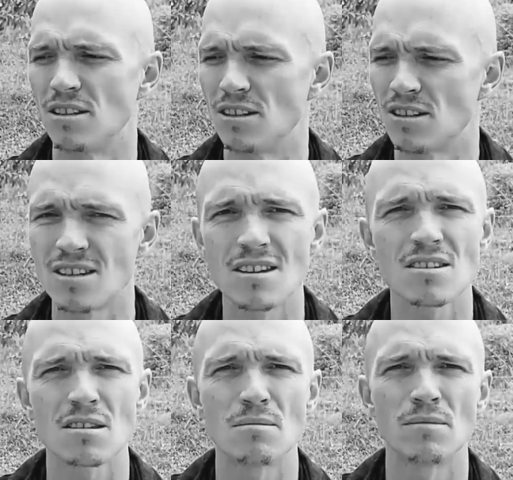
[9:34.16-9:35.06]

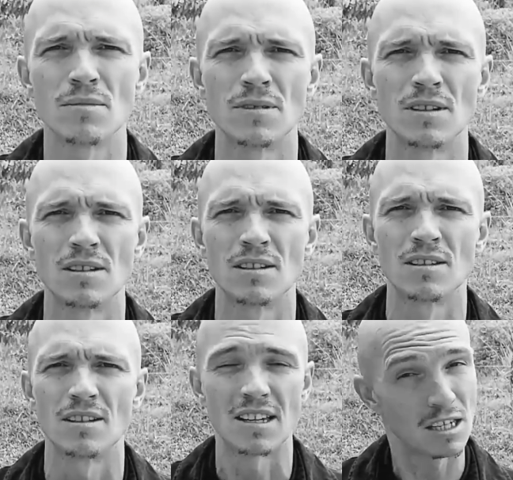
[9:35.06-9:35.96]
system
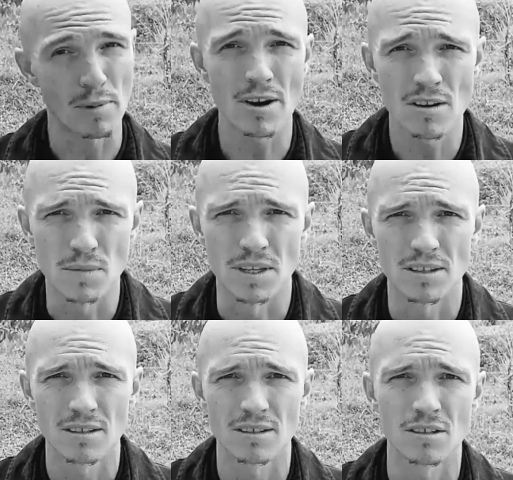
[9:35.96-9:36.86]
experiment
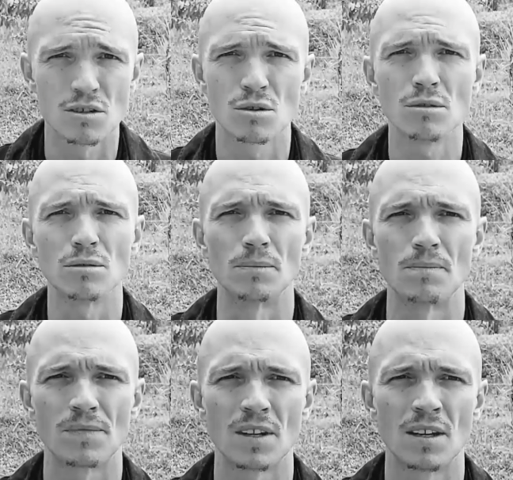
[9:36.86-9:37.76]
in school,
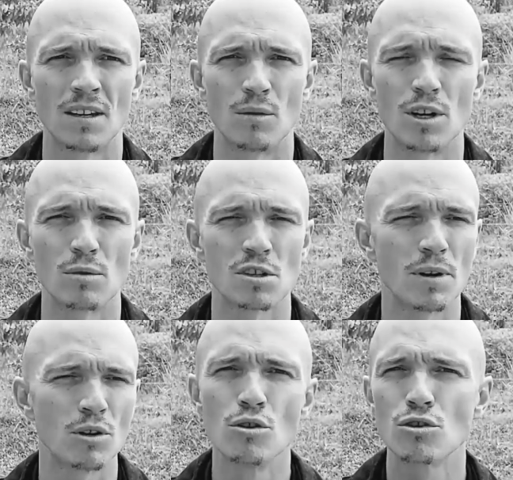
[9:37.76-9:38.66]
where it was
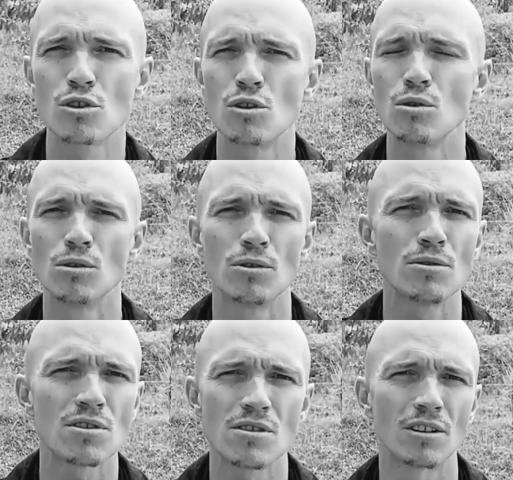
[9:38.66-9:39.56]
about who's cool,
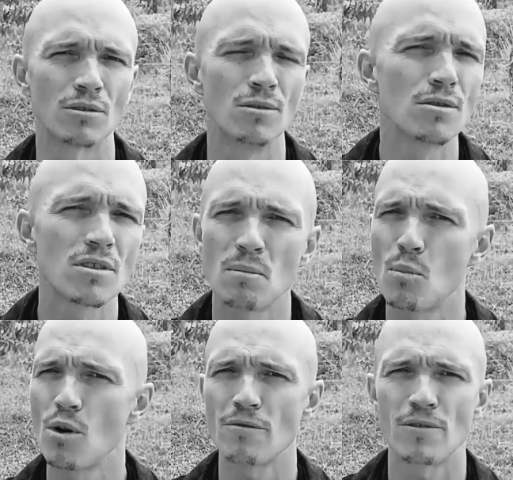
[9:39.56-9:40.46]
who's not, who's got
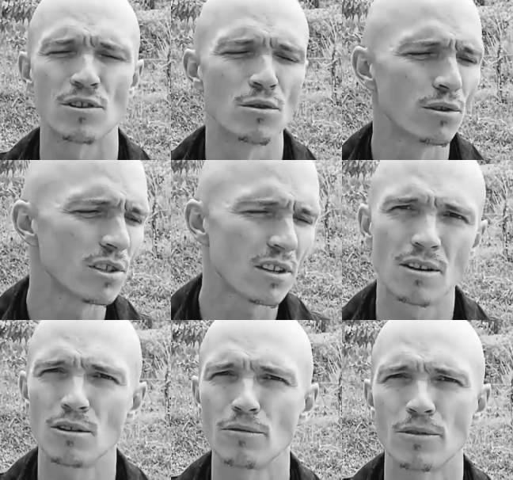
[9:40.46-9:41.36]
boyfriends, who's got
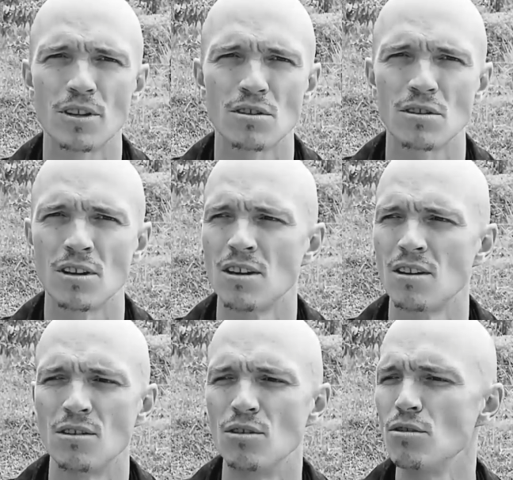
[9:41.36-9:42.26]
girlfriends,
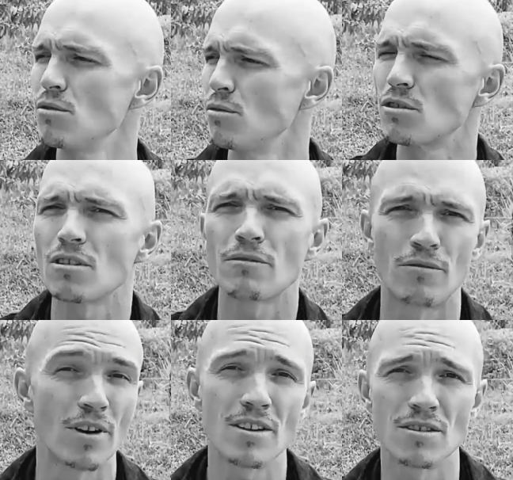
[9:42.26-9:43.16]
who's got
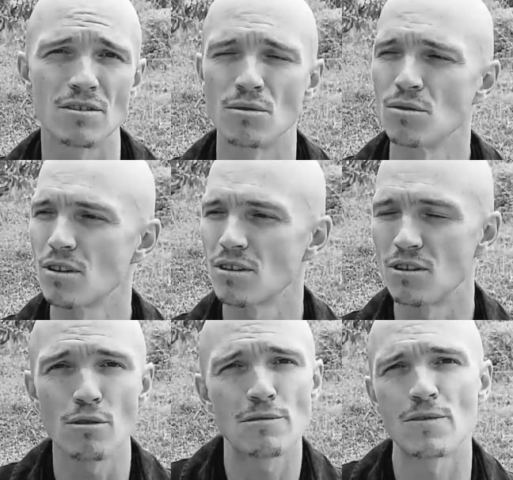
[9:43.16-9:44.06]
friends, who's got
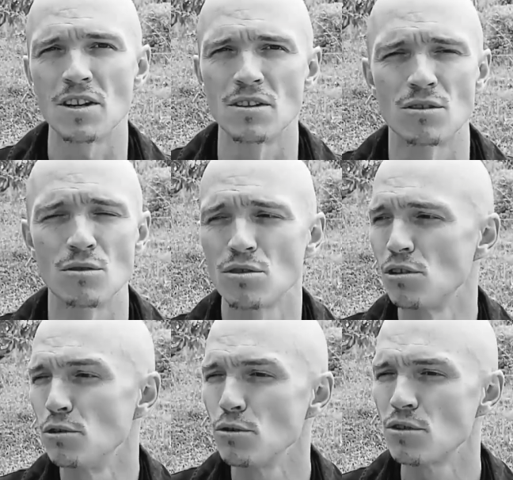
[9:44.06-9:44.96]
no friends, who's a
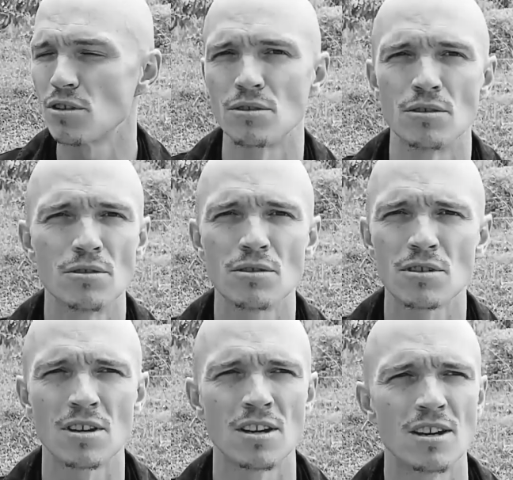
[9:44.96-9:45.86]
loser,
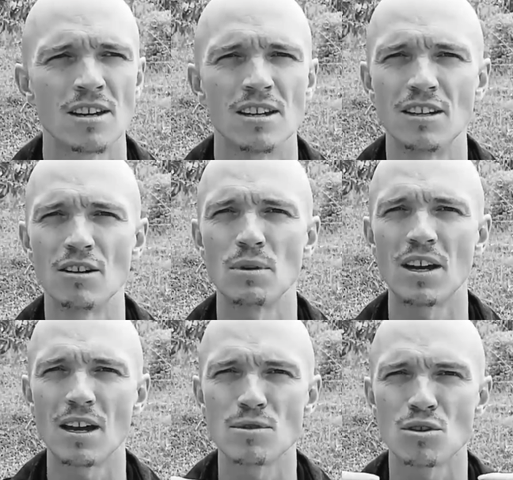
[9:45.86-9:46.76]
who's, you know, it
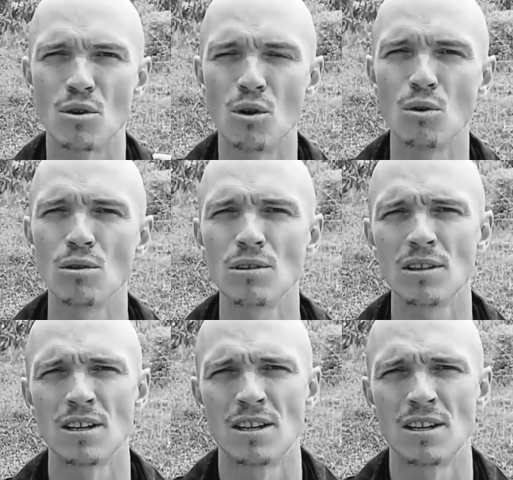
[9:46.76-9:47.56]
became this whole